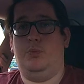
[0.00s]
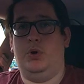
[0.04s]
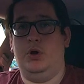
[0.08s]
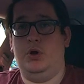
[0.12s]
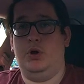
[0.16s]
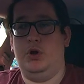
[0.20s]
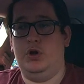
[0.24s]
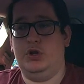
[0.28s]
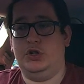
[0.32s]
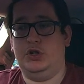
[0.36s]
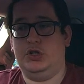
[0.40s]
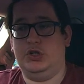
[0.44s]

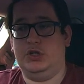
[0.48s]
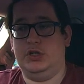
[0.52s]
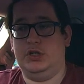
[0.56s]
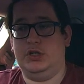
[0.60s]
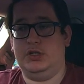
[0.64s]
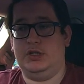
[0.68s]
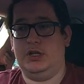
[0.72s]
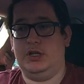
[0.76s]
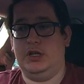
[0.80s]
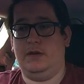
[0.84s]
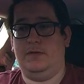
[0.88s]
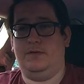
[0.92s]
push the
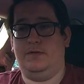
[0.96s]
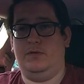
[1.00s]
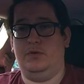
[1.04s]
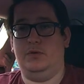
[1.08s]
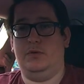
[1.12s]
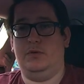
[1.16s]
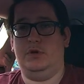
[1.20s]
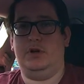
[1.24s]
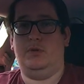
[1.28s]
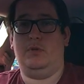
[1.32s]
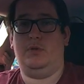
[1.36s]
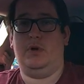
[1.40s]
stick
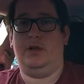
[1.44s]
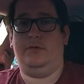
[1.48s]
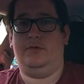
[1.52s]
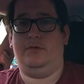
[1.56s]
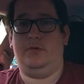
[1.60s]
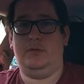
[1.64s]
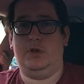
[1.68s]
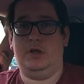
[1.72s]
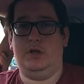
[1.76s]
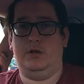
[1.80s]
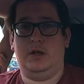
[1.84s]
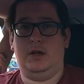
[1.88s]
forward away
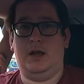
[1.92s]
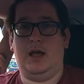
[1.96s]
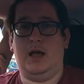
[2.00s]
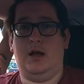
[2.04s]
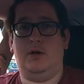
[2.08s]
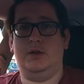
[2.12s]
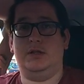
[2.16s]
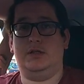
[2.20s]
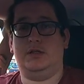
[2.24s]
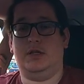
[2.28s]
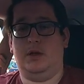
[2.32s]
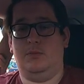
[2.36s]
from you.
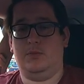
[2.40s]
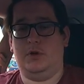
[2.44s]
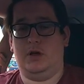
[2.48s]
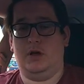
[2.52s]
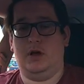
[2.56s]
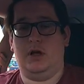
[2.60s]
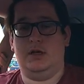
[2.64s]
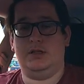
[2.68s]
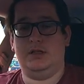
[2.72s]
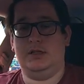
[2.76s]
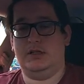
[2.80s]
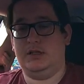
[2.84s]
Now, in some
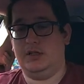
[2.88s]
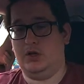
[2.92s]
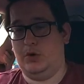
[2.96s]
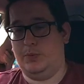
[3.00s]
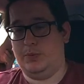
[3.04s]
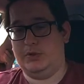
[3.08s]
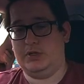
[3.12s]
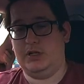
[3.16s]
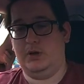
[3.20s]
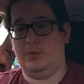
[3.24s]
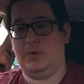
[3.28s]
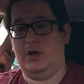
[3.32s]
cars, it's the
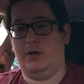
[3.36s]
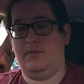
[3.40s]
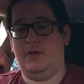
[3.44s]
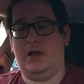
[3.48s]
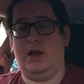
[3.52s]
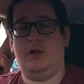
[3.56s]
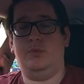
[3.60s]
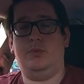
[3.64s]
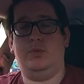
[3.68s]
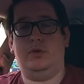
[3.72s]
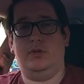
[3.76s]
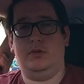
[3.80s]
opposite way
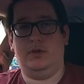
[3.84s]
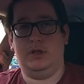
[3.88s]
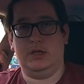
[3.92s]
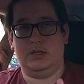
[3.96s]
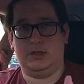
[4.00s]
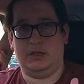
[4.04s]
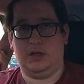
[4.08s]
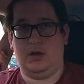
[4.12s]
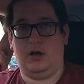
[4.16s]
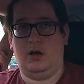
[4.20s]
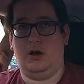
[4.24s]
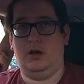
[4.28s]
around, but
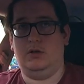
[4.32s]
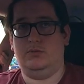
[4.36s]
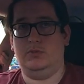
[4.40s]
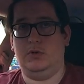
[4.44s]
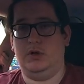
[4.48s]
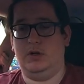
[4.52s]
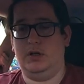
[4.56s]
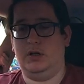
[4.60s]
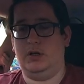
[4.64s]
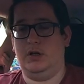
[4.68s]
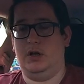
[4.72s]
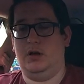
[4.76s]
this car,
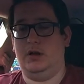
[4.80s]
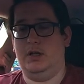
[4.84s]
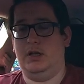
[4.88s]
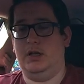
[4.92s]
my car